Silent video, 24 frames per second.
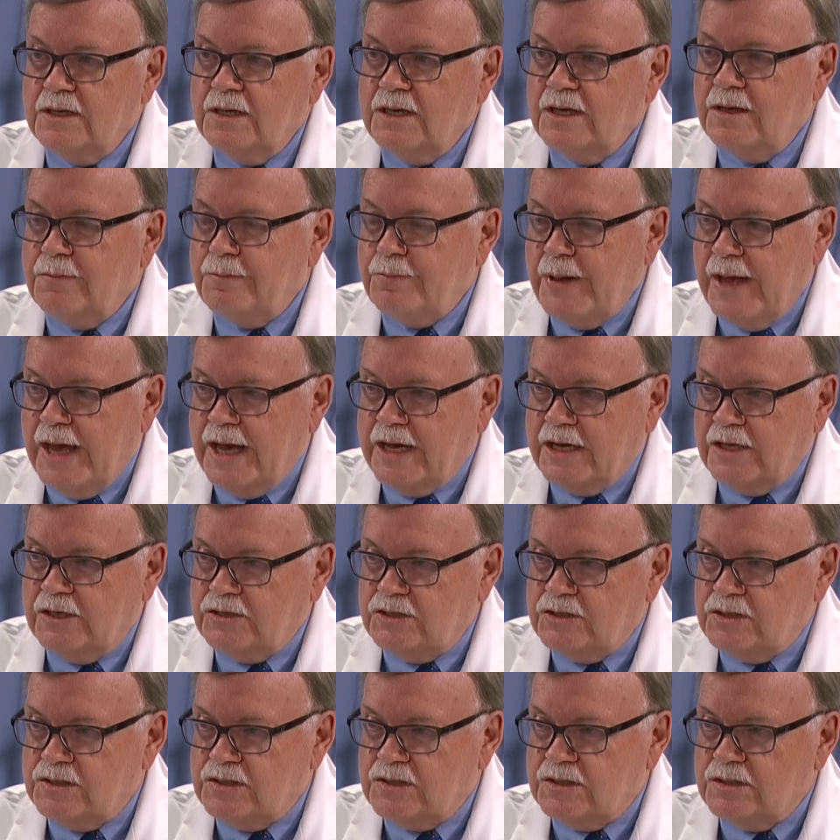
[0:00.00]
it
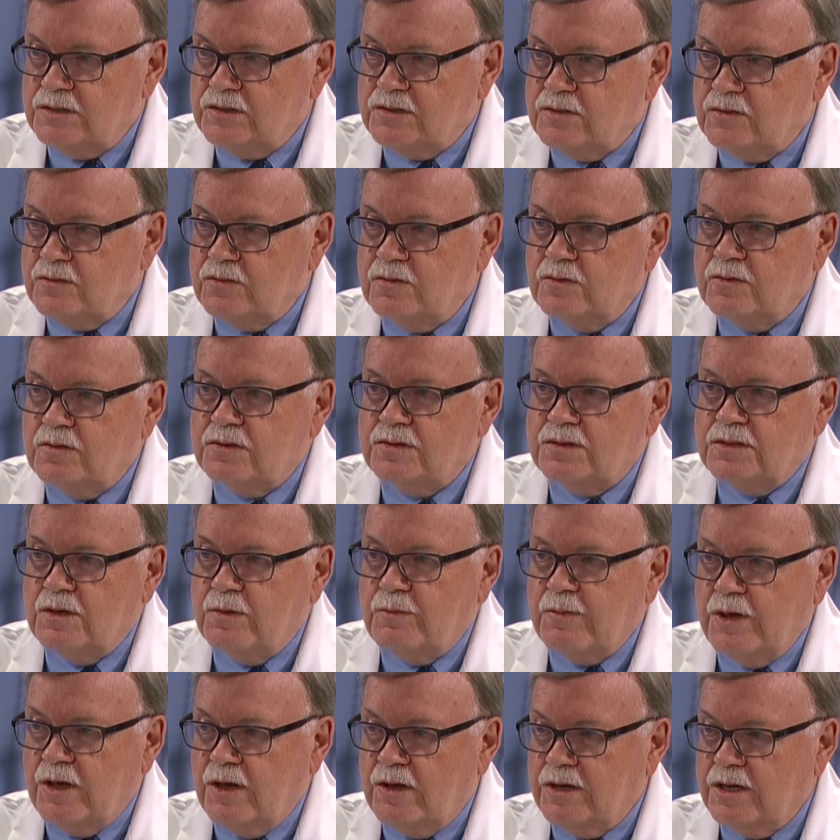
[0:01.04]
packages the stool, so
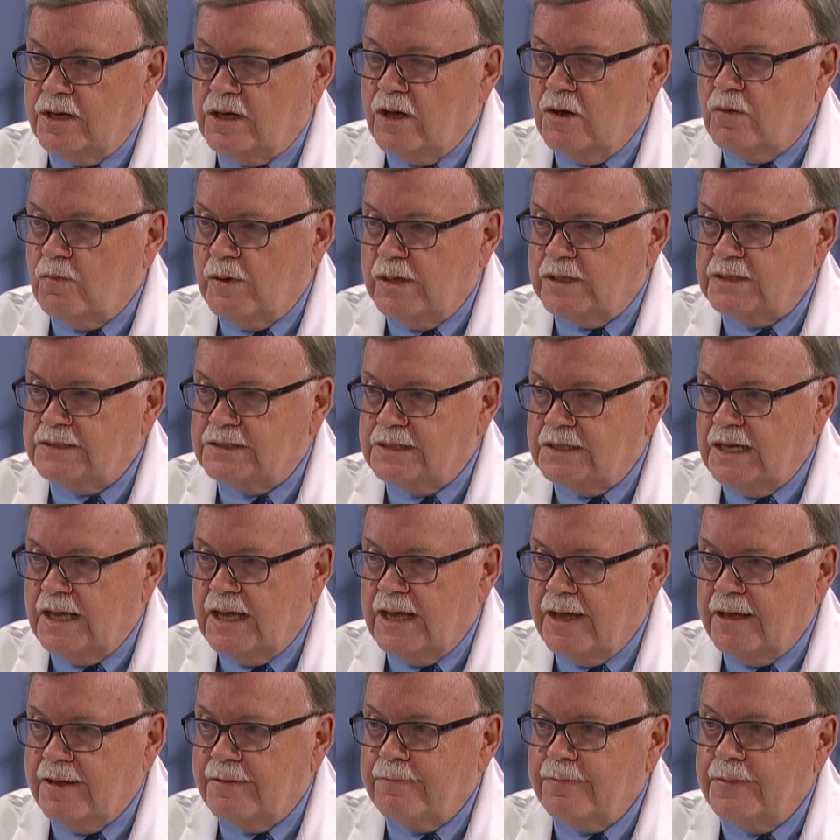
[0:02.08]
we only go once a
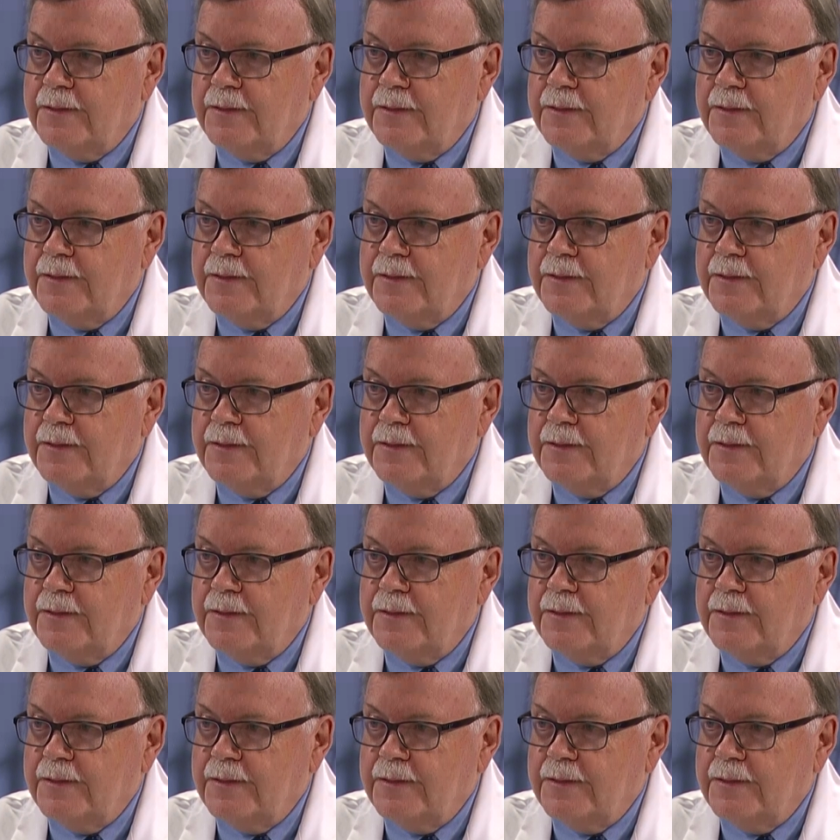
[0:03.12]
day.